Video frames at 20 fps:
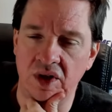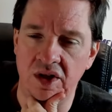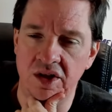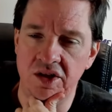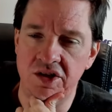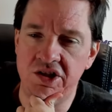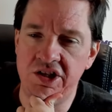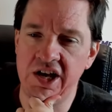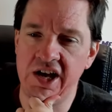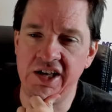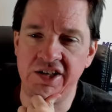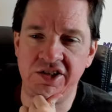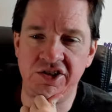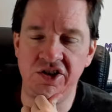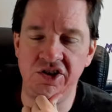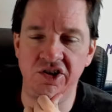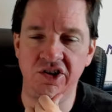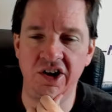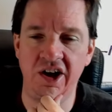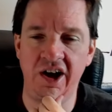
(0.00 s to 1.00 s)
Jess,
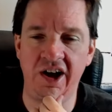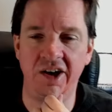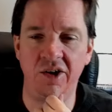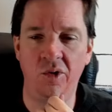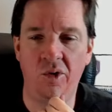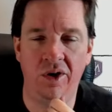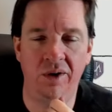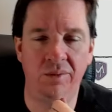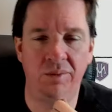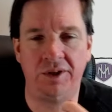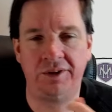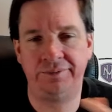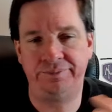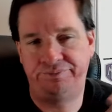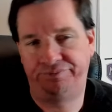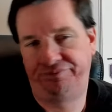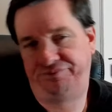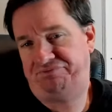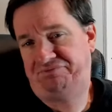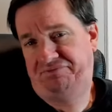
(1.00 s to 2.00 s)
you're not normal?
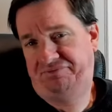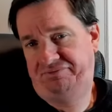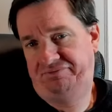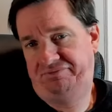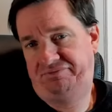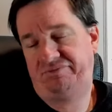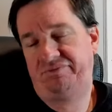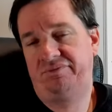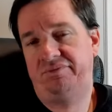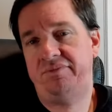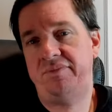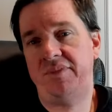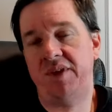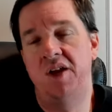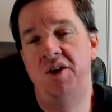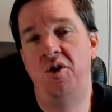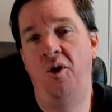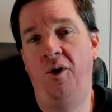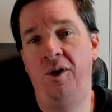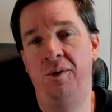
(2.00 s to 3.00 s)

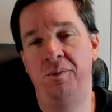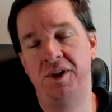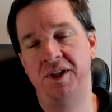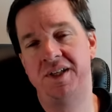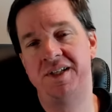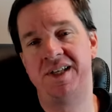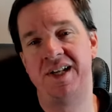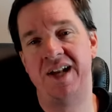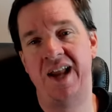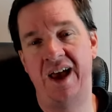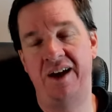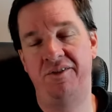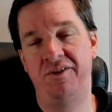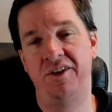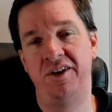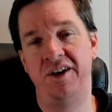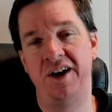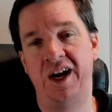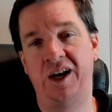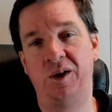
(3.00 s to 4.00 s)
Normal is an
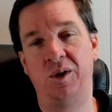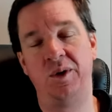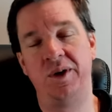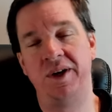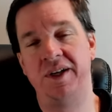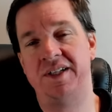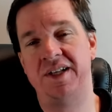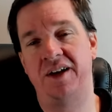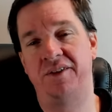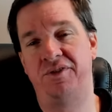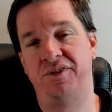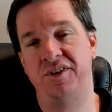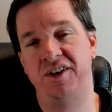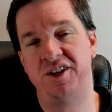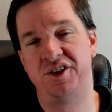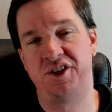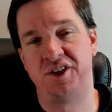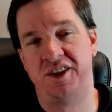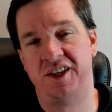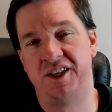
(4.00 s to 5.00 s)
ever-narrowing
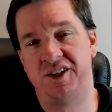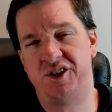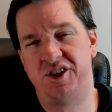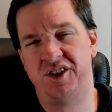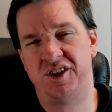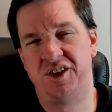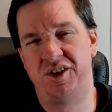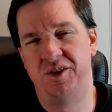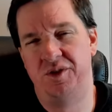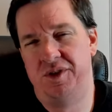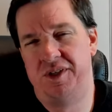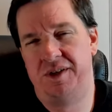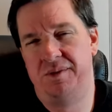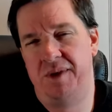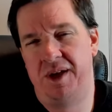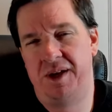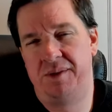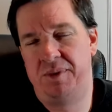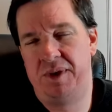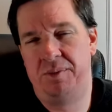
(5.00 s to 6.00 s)
definition that's just used to
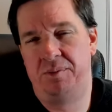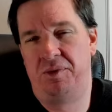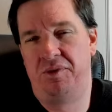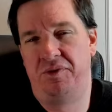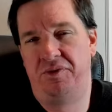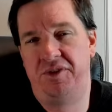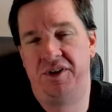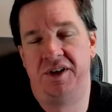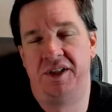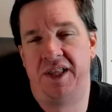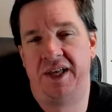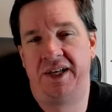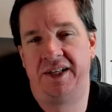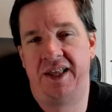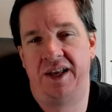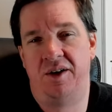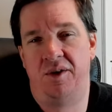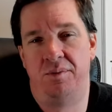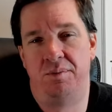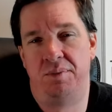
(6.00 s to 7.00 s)
make people feel like
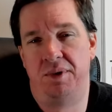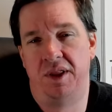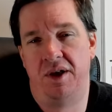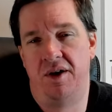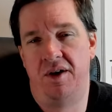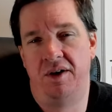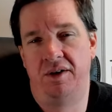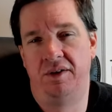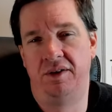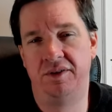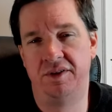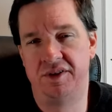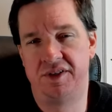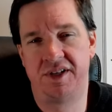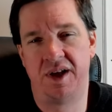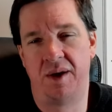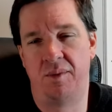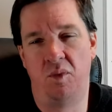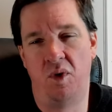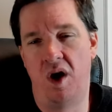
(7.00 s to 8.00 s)
they don't belong. There's
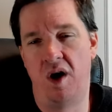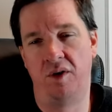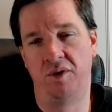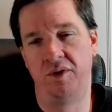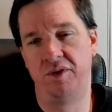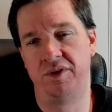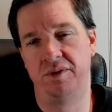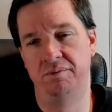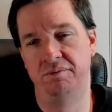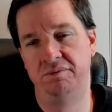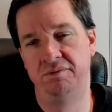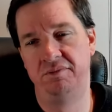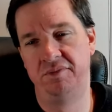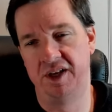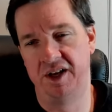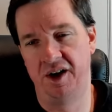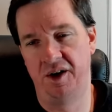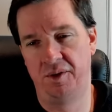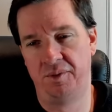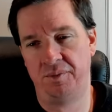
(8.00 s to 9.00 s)
something wrong with them,
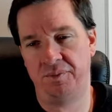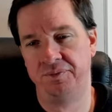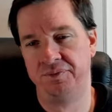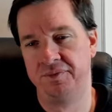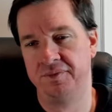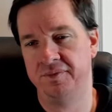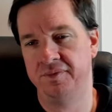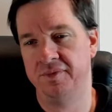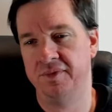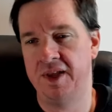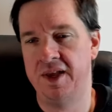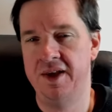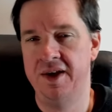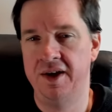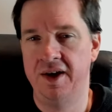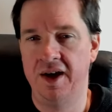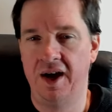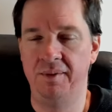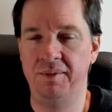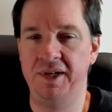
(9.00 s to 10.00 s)
you know?
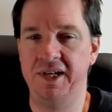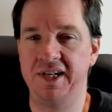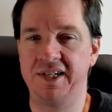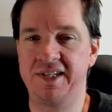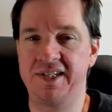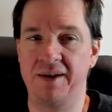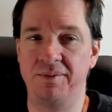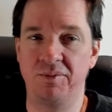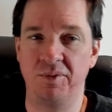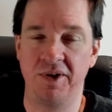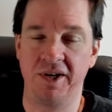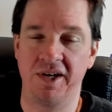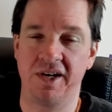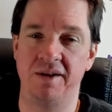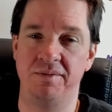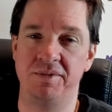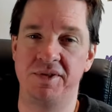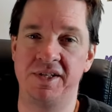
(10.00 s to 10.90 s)
I mean, except when it comes